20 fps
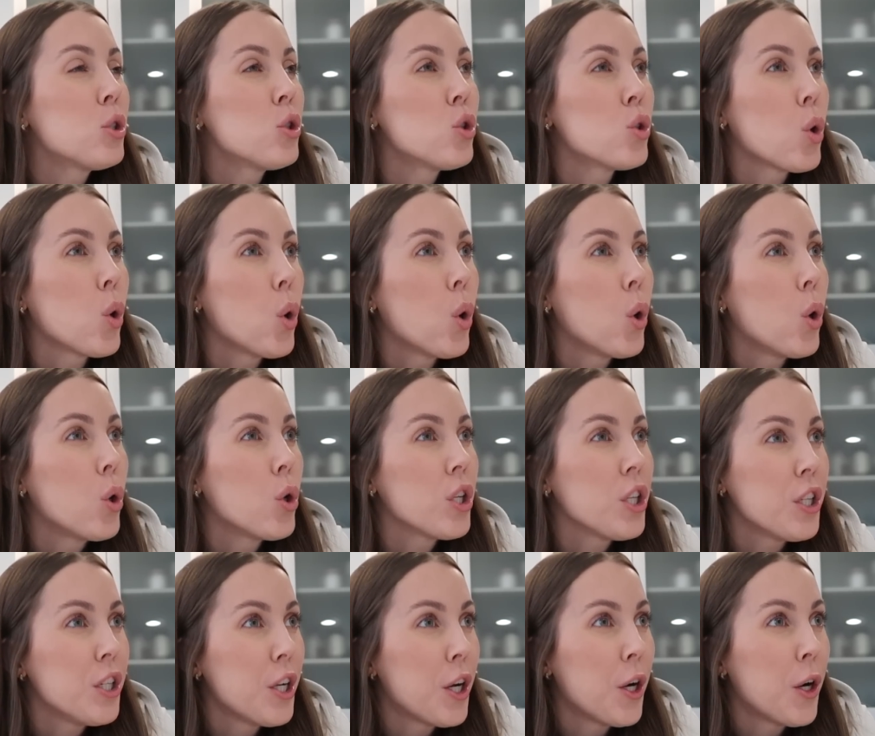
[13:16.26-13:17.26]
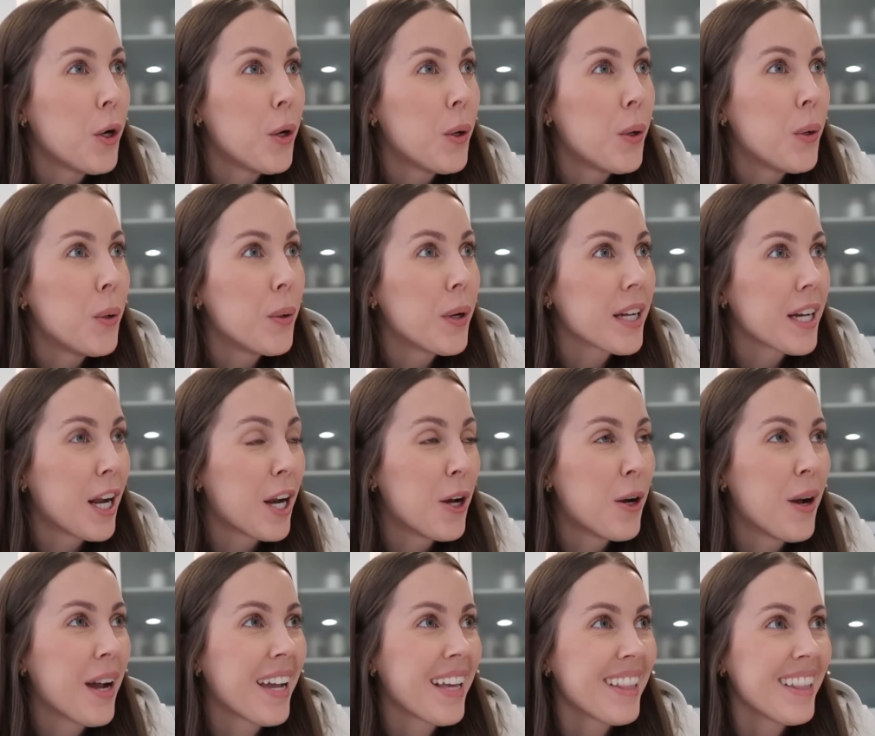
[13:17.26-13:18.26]
So you know, I
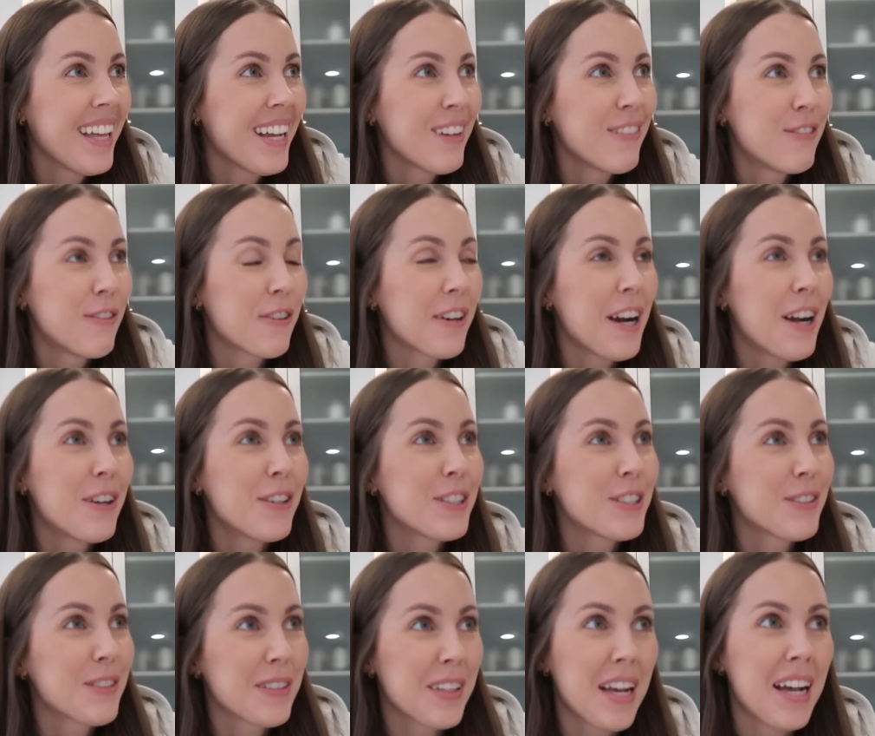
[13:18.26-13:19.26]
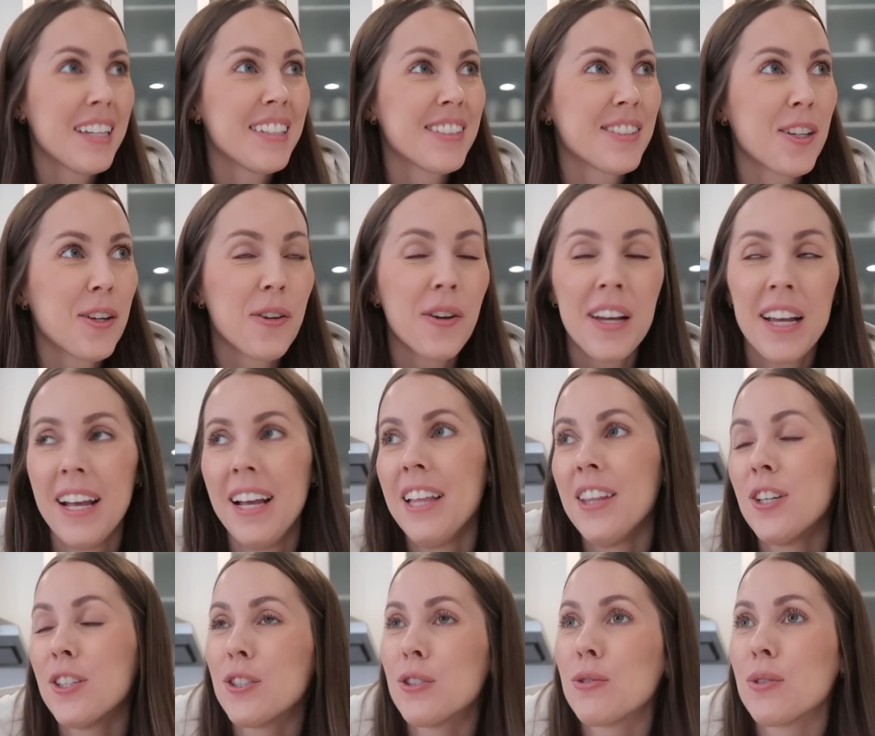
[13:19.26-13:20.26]
gotta wait like 4 hours for that, so
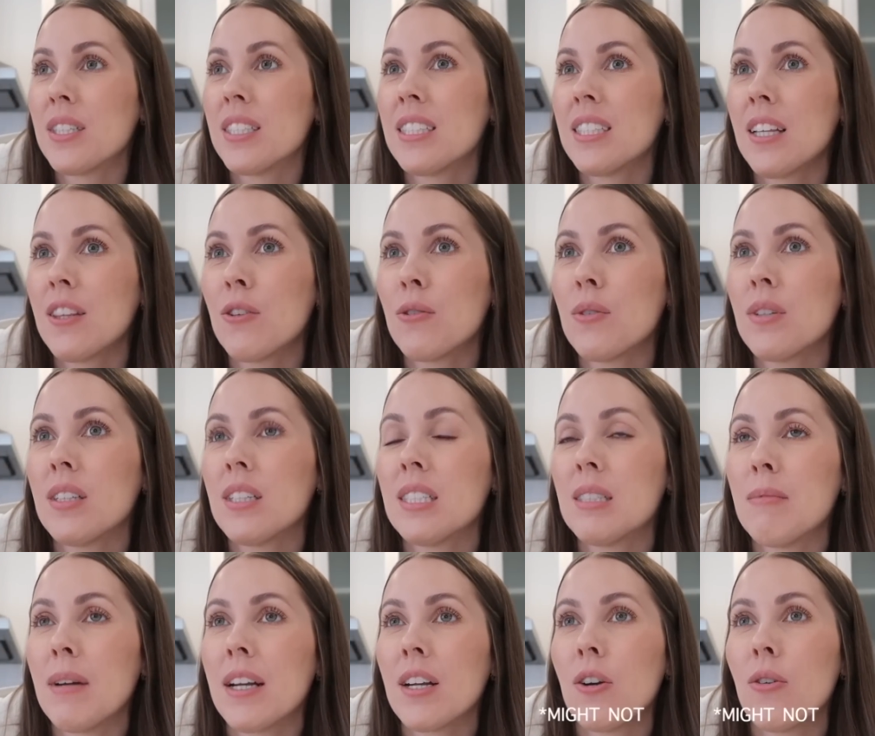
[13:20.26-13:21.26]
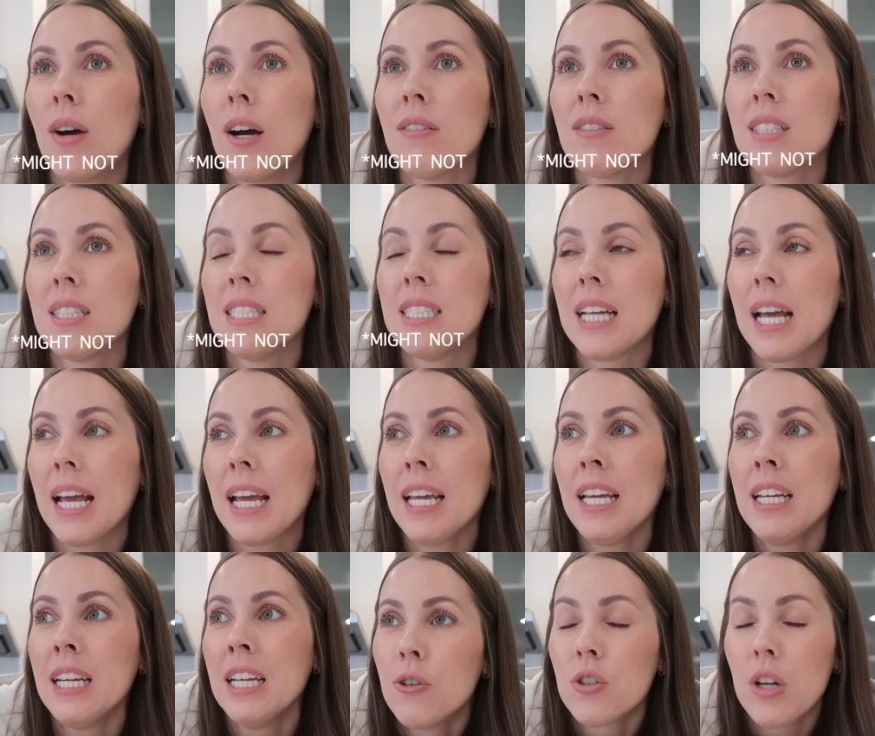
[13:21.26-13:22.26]
there's risk that the release might go out
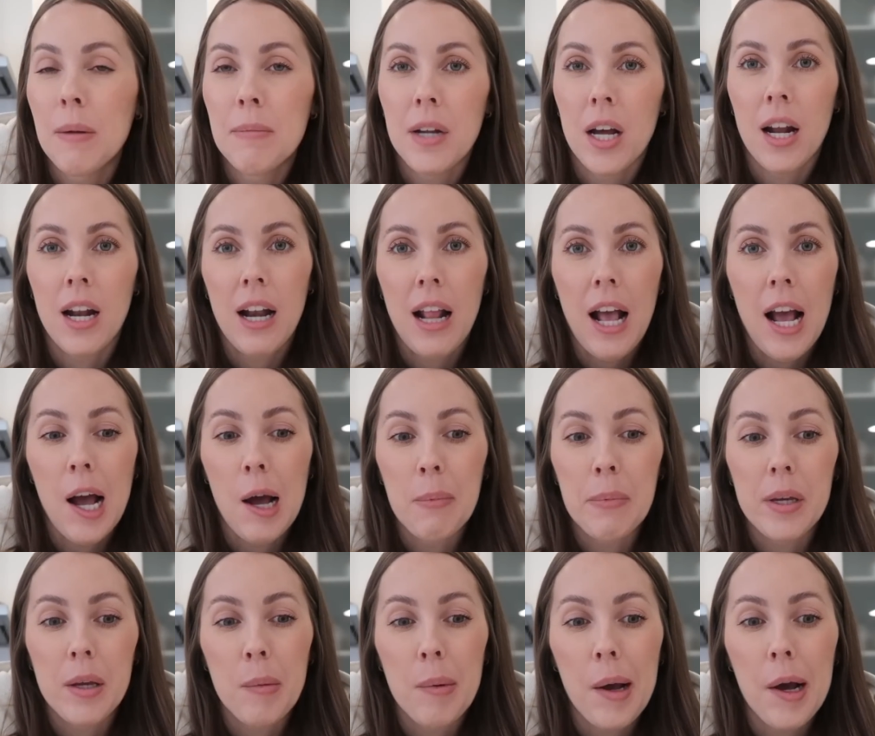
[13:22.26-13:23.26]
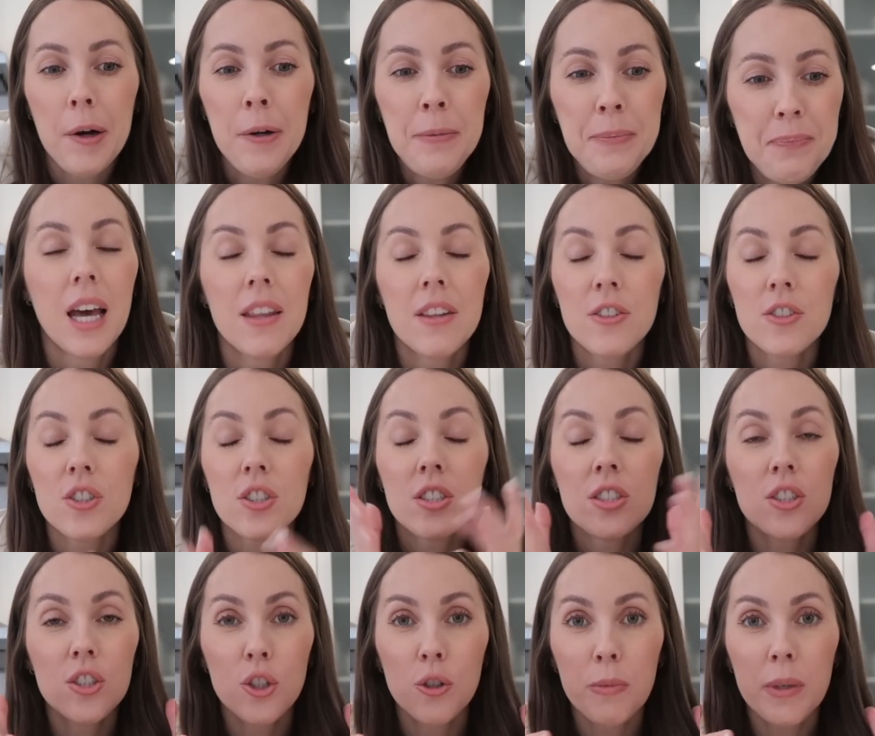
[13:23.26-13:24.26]
today, which I'm not happy about. And there's
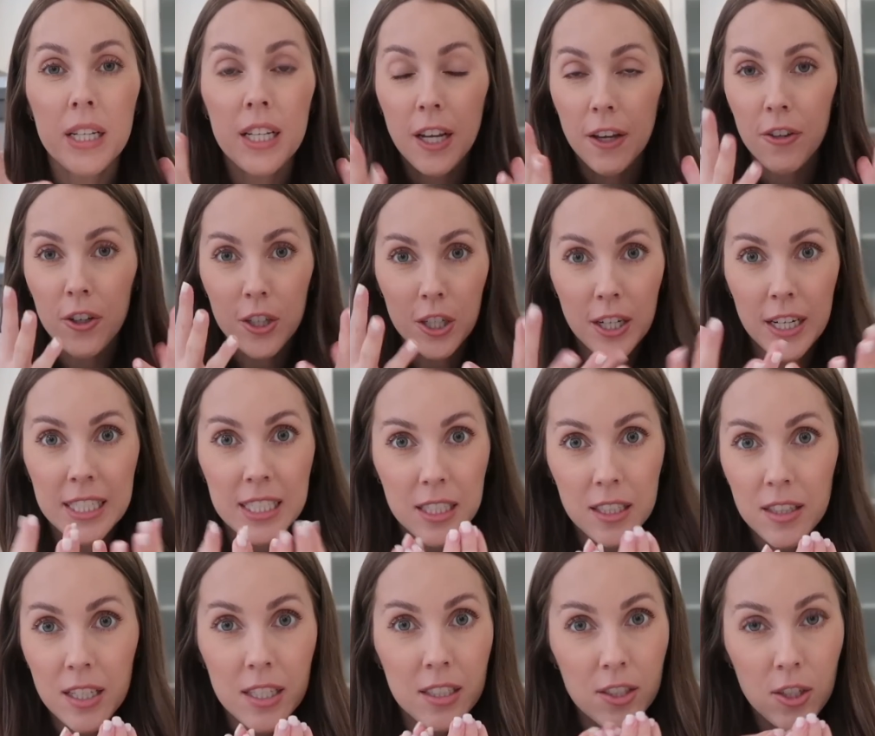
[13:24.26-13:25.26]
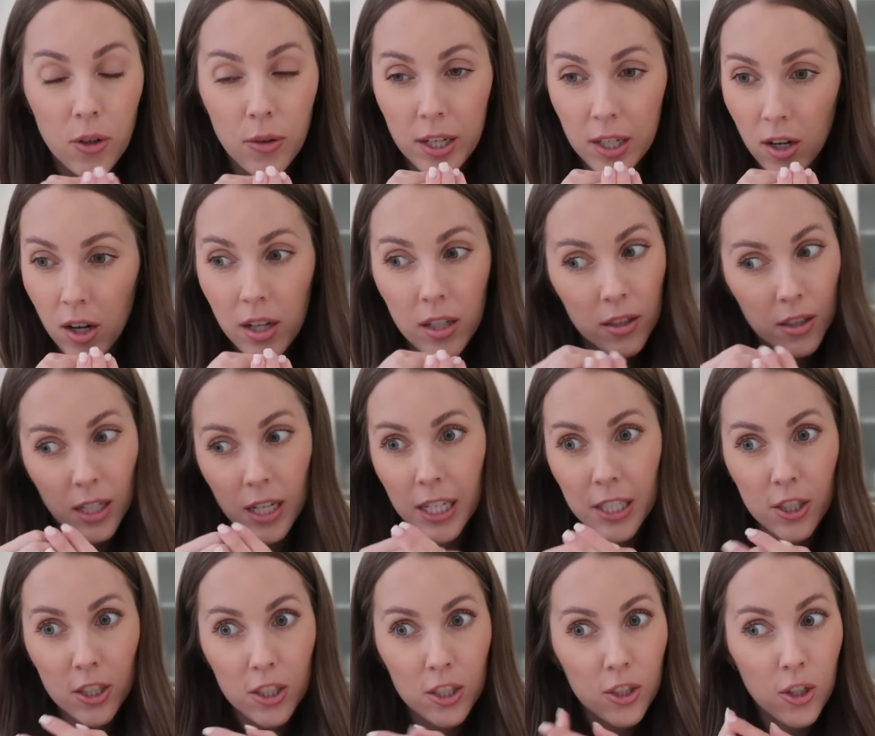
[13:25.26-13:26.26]
just too many other crazy things going on that I
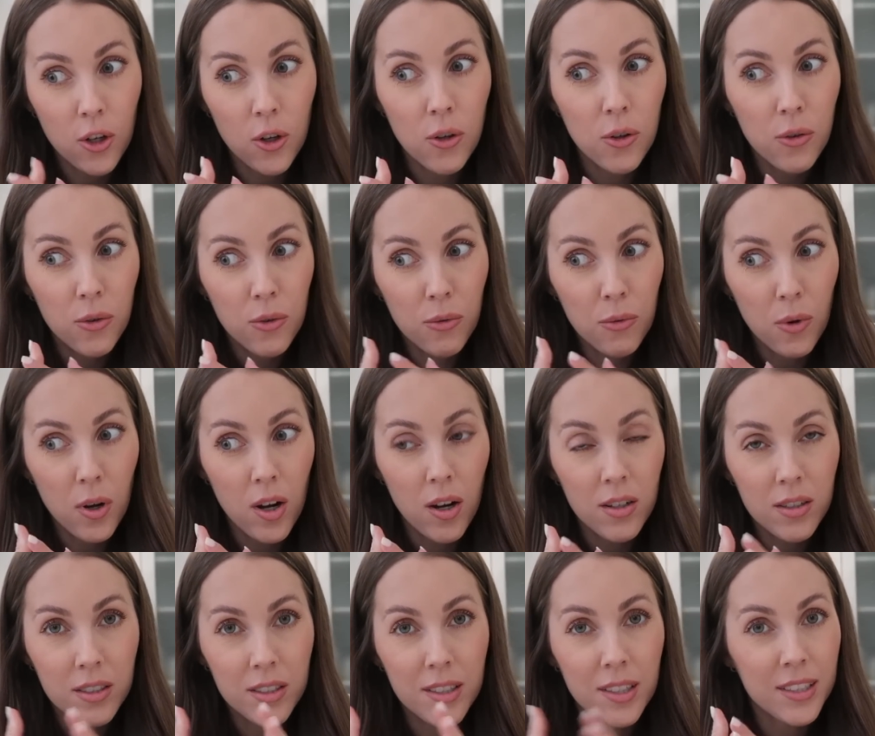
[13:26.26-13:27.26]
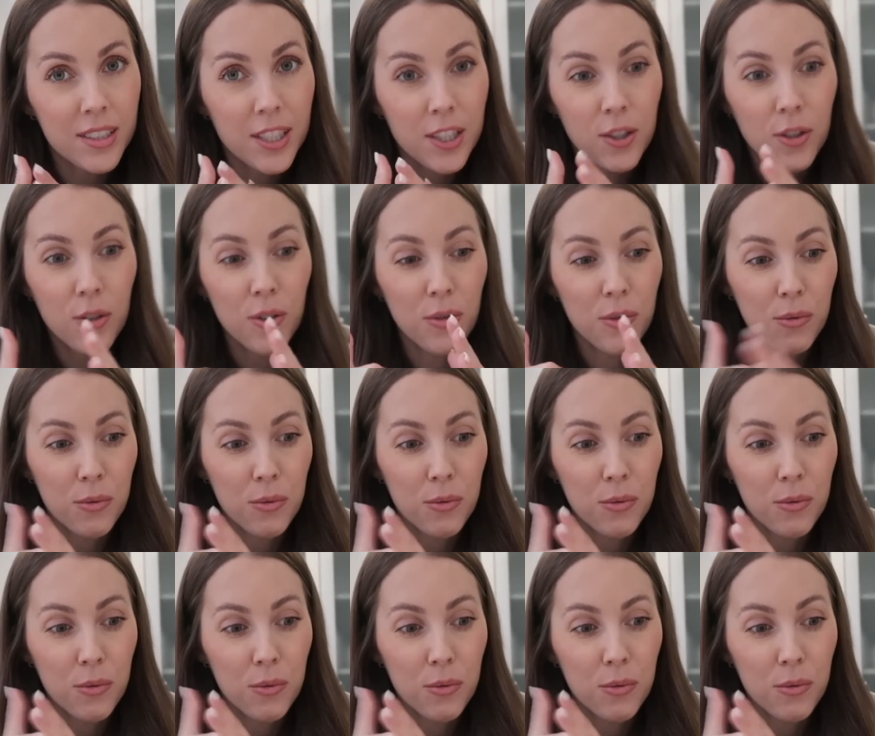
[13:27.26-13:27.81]
just don't want to deal